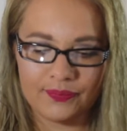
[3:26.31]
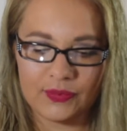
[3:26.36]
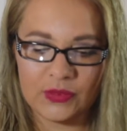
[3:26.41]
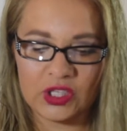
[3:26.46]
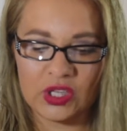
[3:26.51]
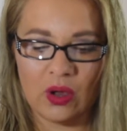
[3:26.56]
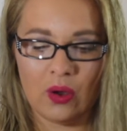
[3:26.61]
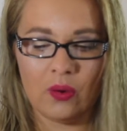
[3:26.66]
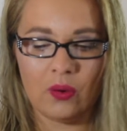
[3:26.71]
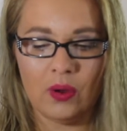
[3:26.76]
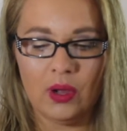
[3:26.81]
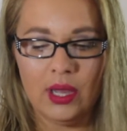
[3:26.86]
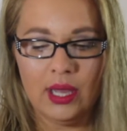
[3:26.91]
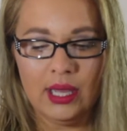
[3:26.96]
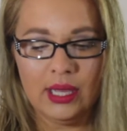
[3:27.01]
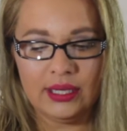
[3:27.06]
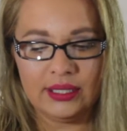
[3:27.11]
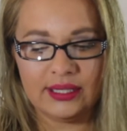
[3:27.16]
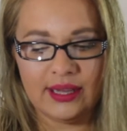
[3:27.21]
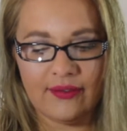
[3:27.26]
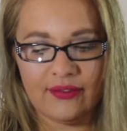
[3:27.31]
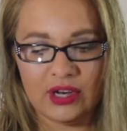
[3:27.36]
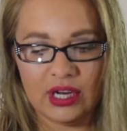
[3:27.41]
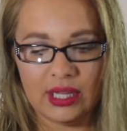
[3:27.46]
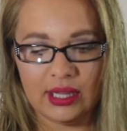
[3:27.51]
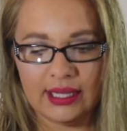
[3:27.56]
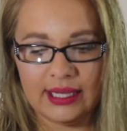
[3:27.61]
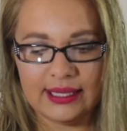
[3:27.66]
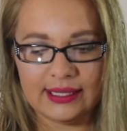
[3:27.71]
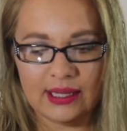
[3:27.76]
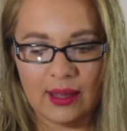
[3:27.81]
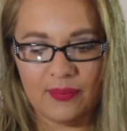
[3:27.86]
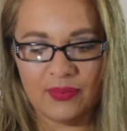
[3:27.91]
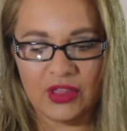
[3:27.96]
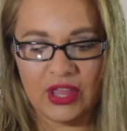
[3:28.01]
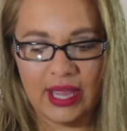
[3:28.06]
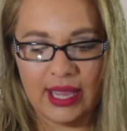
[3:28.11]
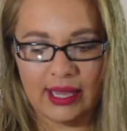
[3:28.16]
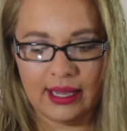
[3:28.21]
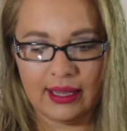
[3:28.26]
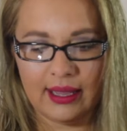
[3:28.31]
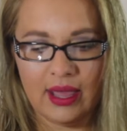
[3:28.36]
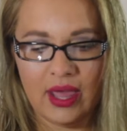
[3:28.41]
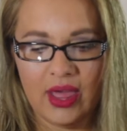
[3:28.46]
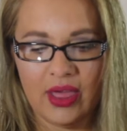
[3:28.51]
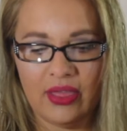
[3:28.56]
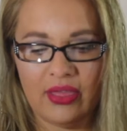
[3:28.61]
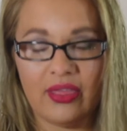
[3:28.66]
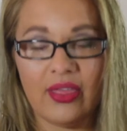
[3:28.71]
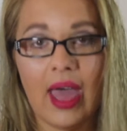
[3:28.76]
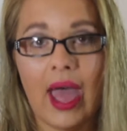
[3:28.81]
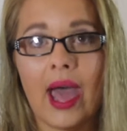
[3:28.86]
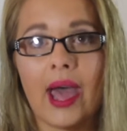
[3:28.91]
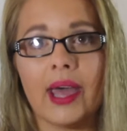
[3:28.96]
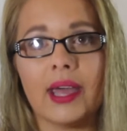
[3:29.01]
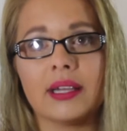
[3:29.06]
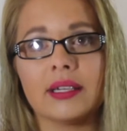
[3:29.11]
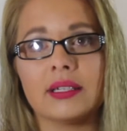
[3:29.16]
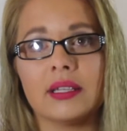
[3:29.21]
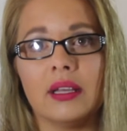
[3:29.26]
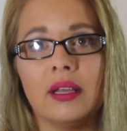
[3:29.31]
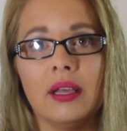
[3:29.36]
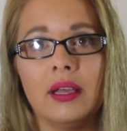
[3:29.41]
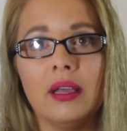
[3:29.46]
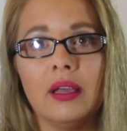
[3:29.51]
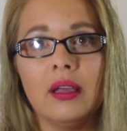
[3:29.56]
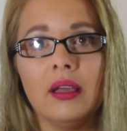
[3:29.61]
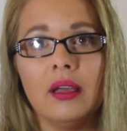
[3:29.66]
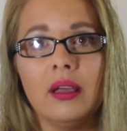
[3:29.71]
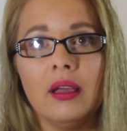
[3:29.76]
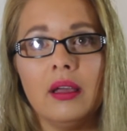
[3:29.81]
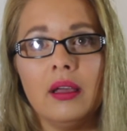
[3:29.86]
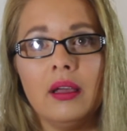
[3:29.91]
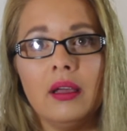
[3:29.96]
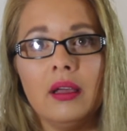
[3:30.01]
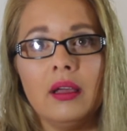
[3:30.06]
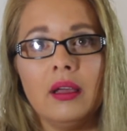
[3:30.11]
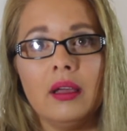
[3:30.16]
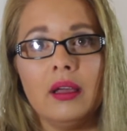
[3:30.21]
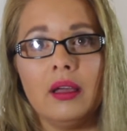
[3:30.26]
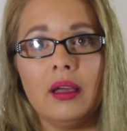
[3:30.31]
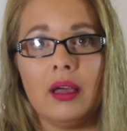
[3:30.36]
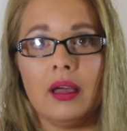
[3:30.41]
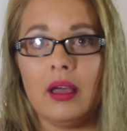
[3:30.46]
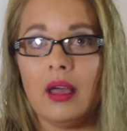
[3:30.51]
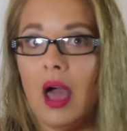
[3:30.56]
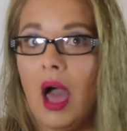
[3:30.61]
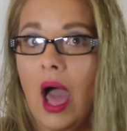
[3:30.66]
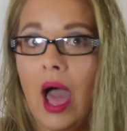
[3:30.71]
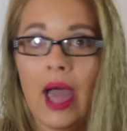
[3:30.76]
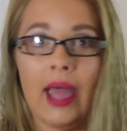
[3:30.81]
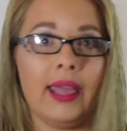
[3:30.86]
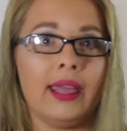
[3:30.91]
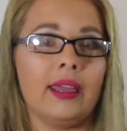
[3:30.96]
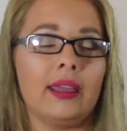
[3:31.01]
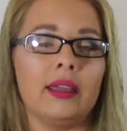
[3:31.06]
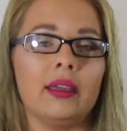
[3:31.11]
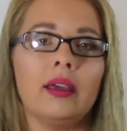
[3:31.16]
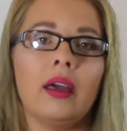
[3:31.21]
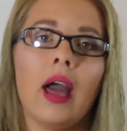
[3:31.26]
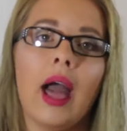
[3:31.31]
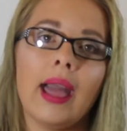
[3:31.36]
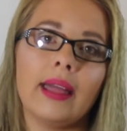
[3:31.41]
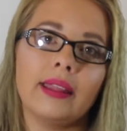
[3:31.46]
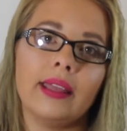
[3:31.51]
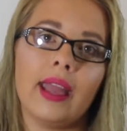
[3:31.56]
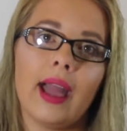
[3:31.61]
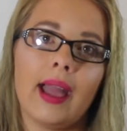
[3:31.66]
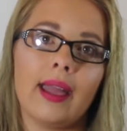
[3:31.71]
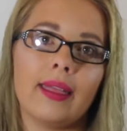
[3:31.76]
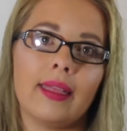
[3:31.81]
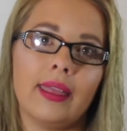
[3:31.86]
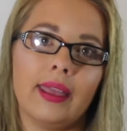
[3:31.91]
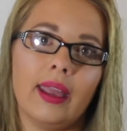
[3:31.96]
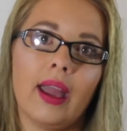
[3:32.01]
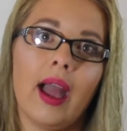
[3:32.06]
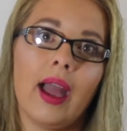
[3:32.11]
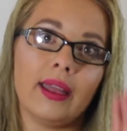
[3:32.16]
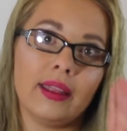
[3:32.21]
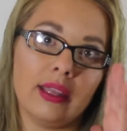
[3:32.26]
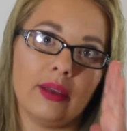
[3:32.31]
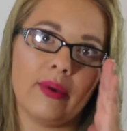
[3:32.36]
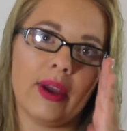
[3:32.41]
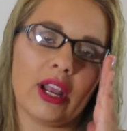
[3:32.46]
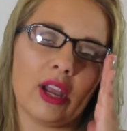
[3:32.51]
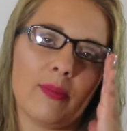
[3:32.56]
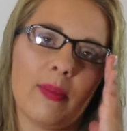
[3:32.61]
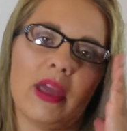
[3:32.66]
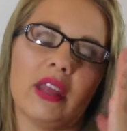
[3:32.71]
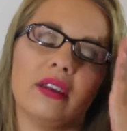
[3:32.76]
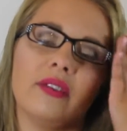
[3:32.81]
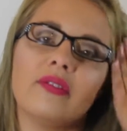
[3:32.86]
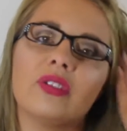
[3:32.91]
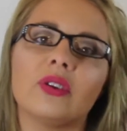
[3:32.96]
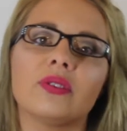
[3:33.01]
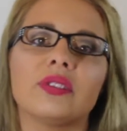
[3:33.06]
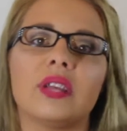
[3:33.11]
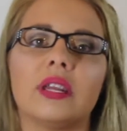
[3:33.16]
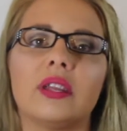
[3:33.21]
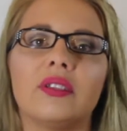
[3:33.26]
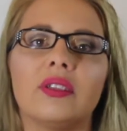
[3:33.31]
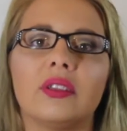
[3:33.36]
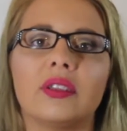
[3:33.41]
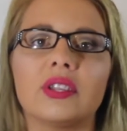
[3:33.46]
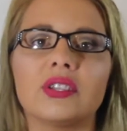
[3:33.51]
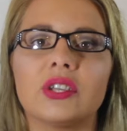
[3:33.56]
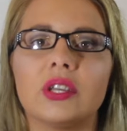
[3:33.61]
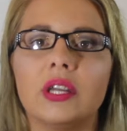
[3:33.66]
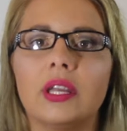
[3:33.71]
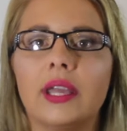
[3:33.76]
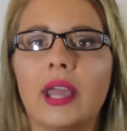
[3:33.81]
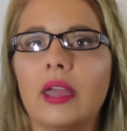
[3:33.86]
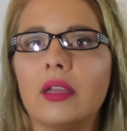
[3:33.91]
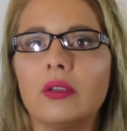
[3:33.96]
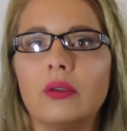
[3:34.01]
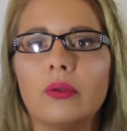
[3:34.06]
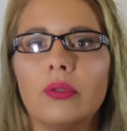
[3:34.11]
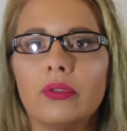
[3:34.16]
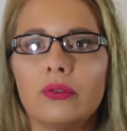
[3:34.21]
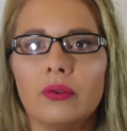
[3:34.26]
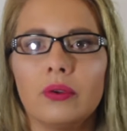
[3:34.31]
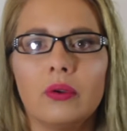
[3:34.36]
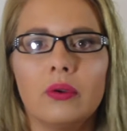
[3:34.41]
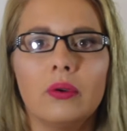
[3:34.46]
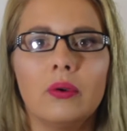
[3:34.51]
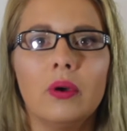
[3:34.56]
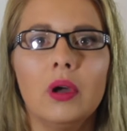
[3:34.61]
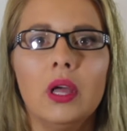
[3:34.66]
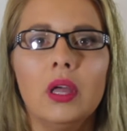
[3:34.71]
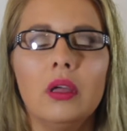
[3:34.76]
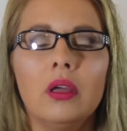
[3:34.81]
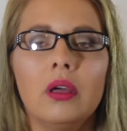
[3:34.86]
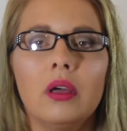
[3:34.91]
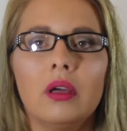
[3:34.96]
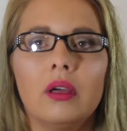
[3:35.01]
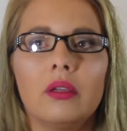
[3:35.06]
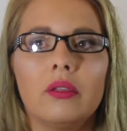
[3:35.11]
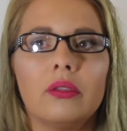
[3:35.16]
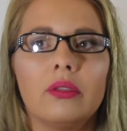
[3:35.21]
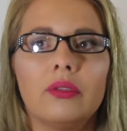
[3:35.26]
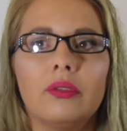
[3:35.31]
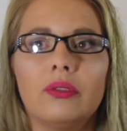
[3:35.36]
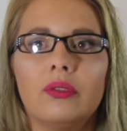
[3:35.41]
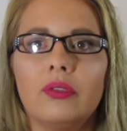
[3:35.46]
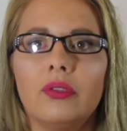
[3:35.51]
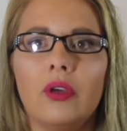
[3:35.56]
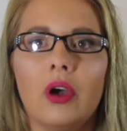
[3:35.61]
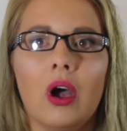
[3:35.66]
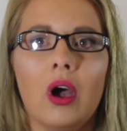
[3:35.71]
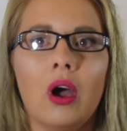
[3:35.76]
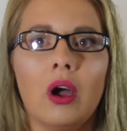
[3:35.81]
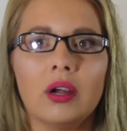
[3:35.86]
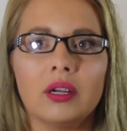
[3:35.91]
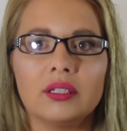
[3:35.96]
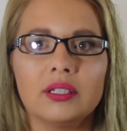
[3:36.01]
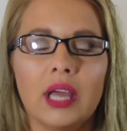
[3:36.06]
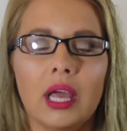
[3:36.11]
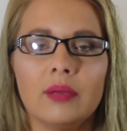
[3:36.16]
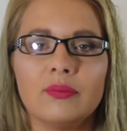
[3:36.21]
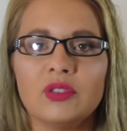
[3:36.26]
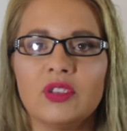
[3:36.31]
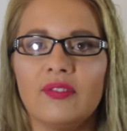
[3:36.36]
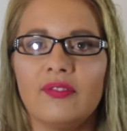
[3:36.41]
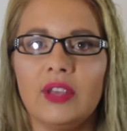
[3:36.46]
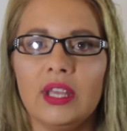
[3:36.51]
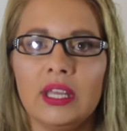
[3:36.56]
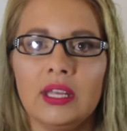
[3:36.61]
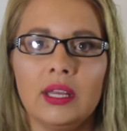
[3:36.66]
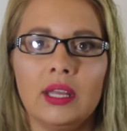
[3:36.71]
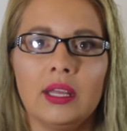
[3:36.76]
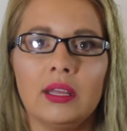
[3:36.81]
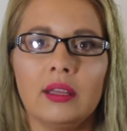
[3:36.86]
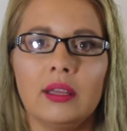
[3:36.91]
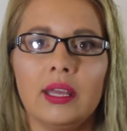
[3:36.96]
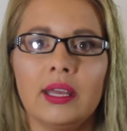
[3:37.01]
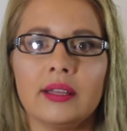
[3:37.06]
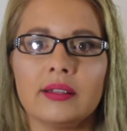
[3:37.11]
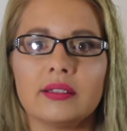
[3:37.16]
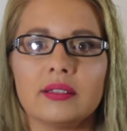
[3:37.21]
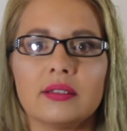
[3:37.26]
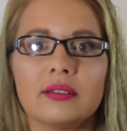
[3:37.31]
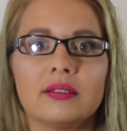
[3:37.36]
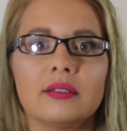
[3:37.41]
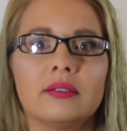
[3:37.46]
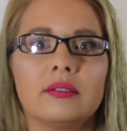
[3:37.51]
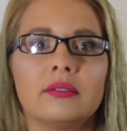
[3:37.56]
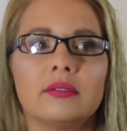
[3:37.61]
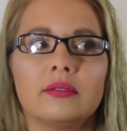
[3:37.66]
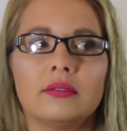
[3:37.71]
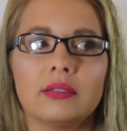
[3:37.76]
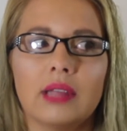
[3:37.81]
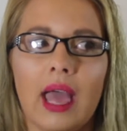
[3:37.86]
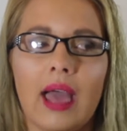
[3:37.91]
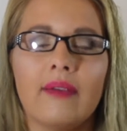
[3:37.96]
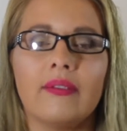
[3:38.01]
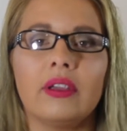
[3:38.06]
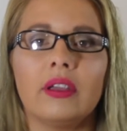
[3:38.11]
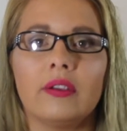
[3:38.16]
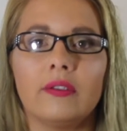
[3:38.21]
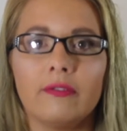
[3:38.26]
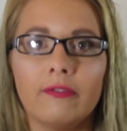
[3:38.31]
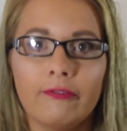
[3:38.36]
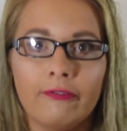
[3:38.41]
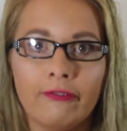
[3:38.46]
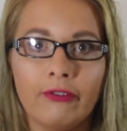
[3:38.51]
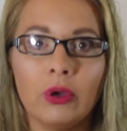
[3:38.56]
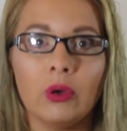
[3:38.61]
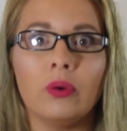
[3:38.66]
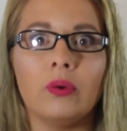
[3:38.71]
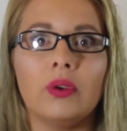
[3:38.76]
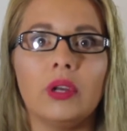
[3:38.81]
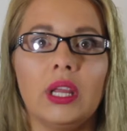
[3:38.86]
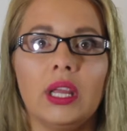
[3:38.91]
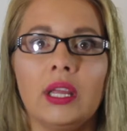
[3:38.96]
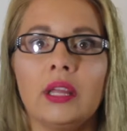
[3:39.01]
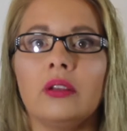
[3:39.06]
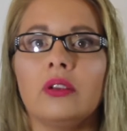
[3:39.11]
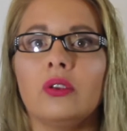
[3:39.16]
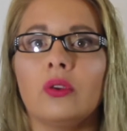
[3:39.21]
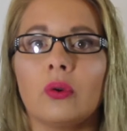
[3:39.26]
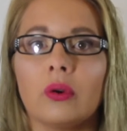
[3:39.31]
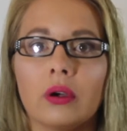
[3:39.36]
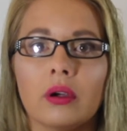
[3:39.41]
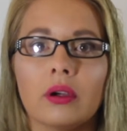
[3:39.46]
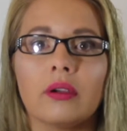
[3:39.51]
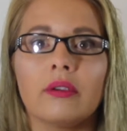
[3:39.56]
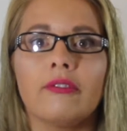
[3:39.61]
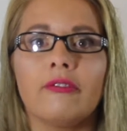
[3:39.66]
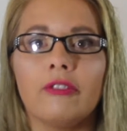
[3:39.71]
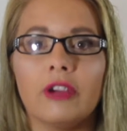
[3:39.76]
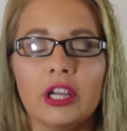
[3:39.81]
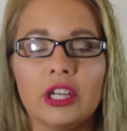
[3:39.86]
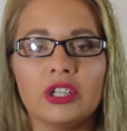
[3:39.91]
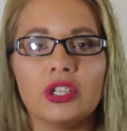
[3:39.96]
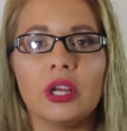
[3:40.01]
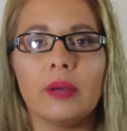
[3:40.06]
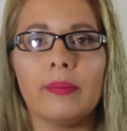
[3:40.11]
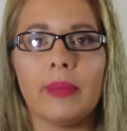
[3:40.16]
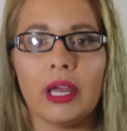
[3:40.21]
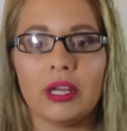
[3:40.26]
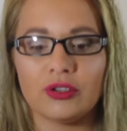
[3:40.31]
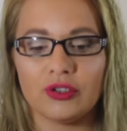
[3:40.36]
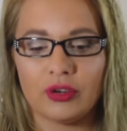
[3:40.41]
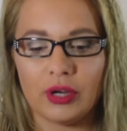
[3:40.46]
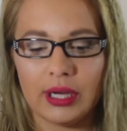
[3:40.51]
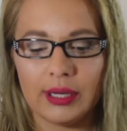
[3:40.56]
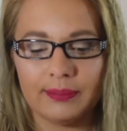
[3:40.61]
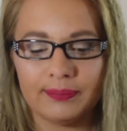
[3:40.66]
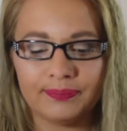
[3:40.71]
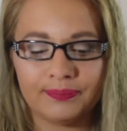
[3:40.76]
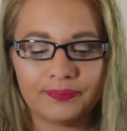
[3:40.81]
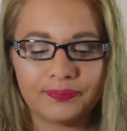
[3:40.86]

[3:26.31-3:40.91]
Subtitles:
So definitely something that I highly, highly, highly recommend. If there's anything that's going to get you through the hard times of eating, it's having food in your fridge and pantry.